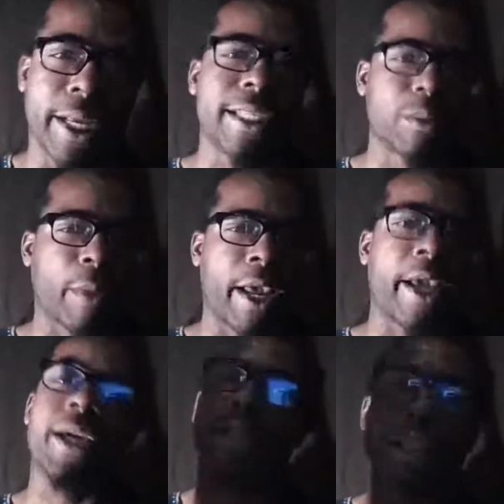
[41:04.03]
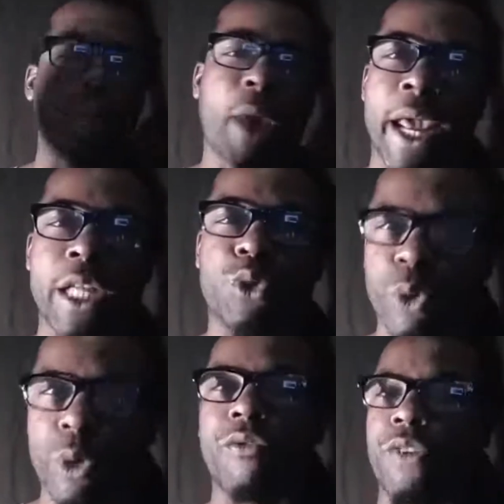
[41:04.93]
this man. Because this man,
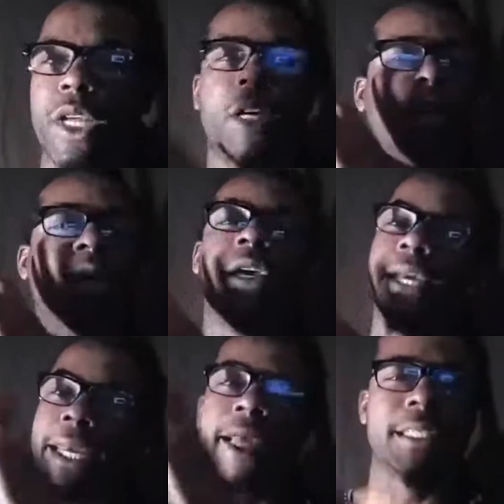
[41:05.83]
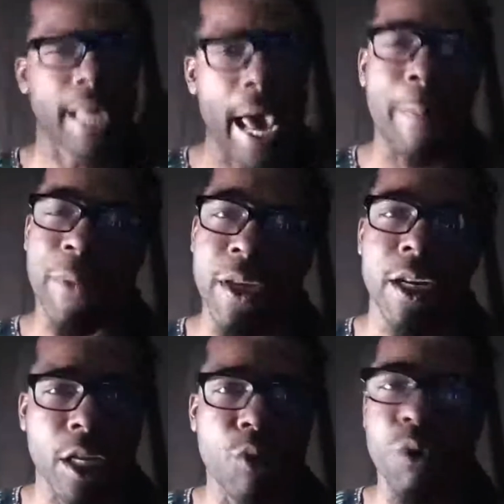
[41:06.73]
Trigger Finger, is happy,
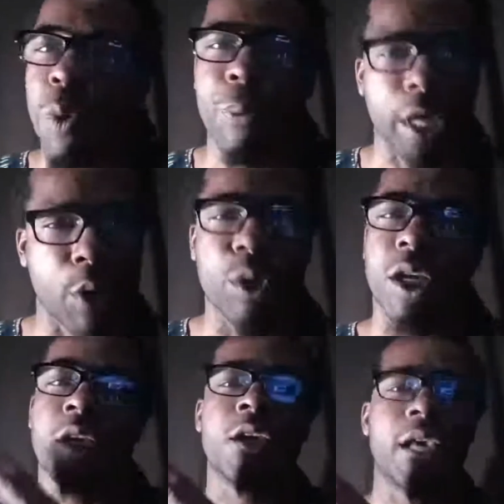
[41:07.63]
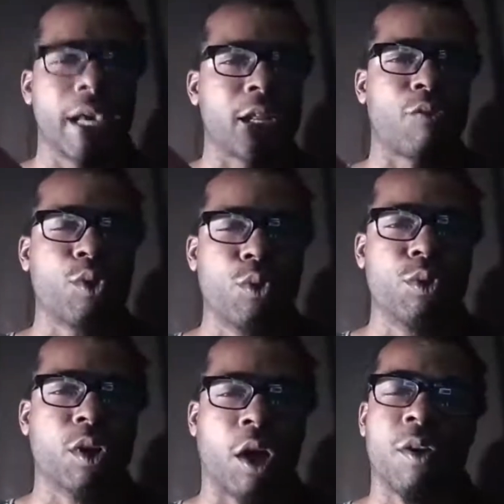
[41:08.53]
Negro, period. And if you
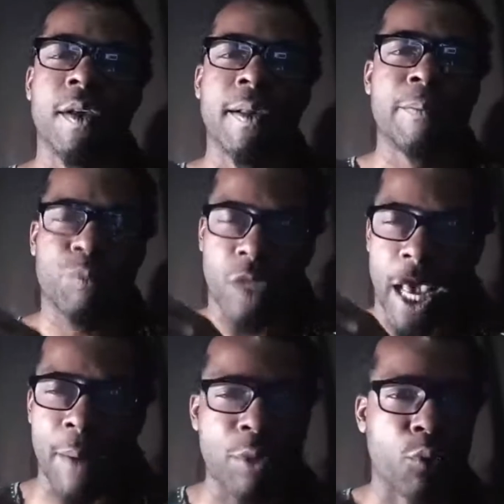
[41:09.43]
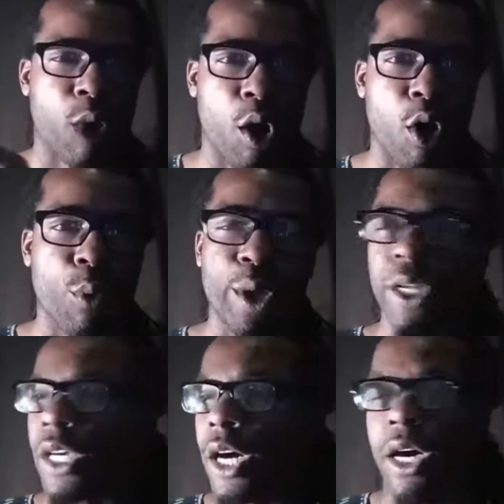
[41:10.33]
happen to roll with a
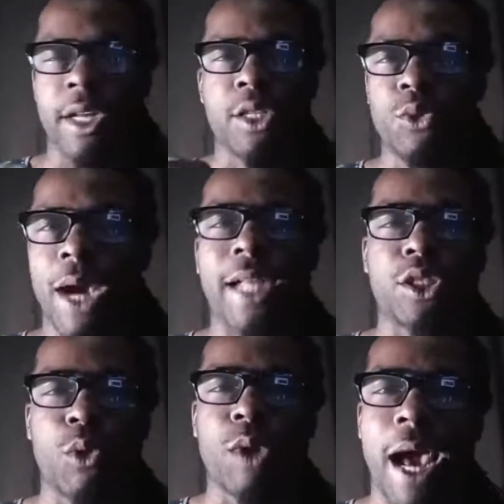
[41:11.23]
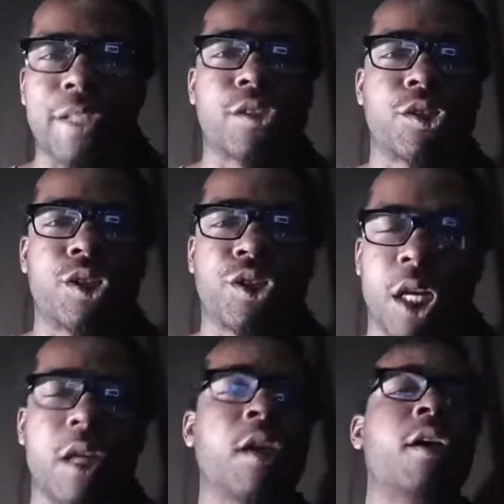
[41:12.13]
gun and you got your license and
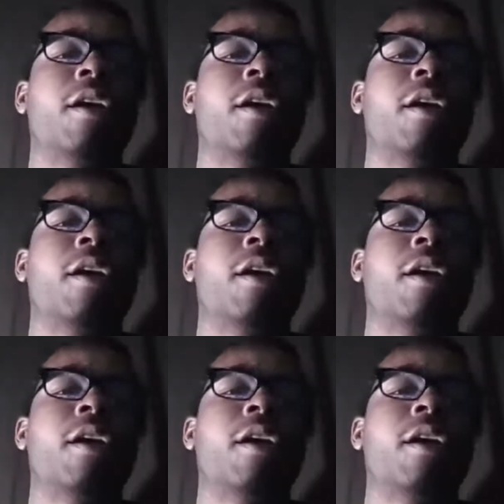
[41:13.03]
shit,